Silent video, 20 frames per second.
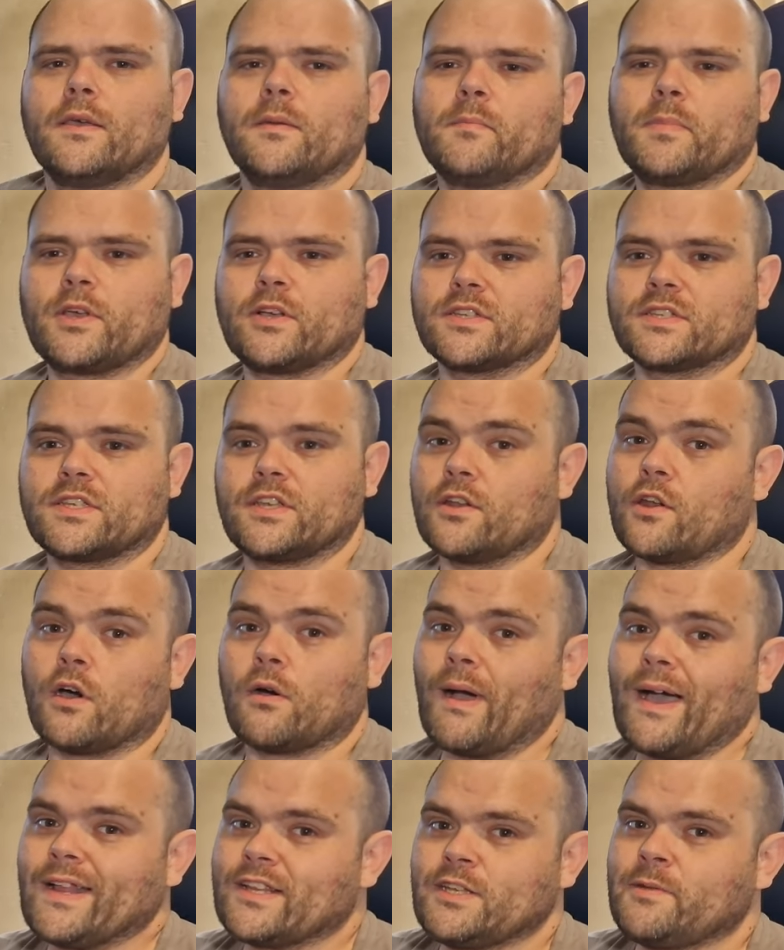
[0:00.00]
because, you know,
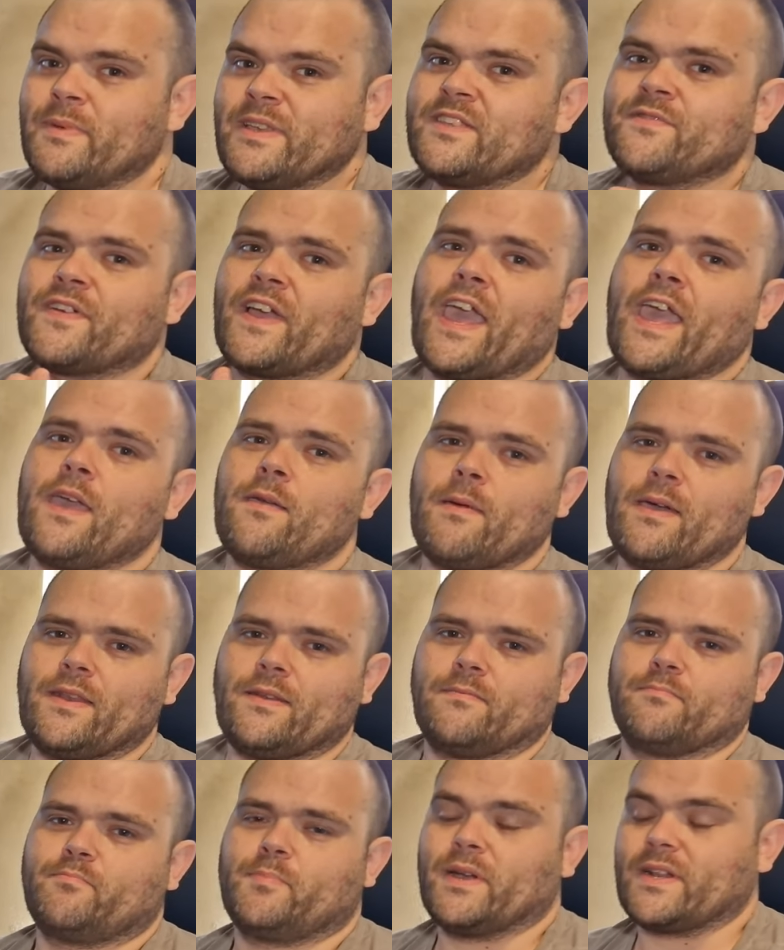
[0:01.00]
RGB's for
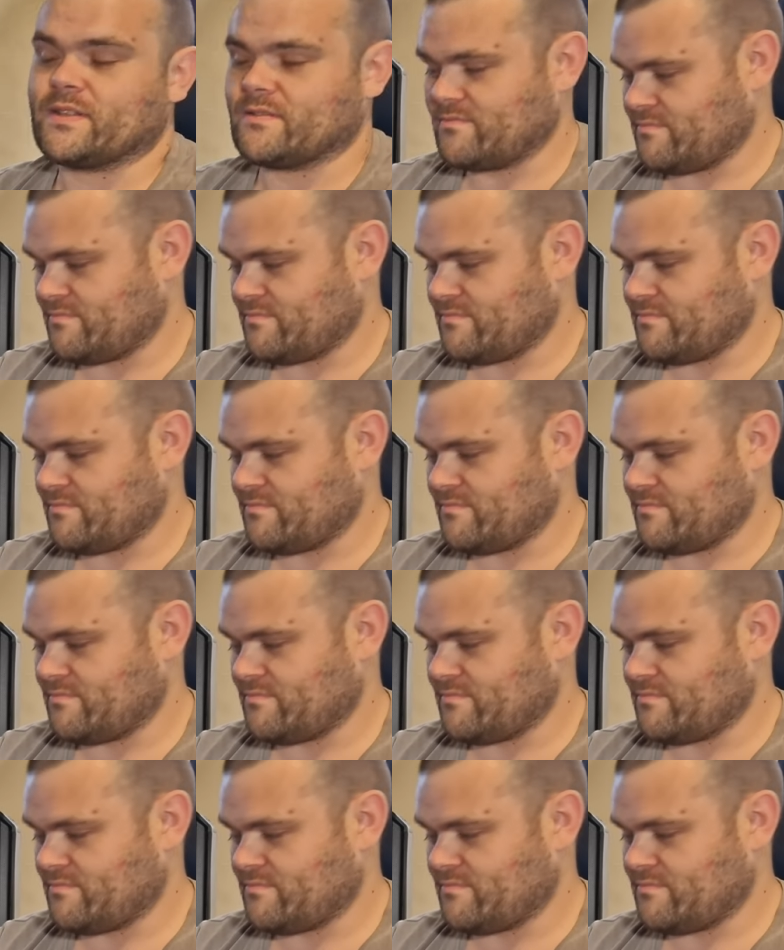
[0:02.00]
gaming. But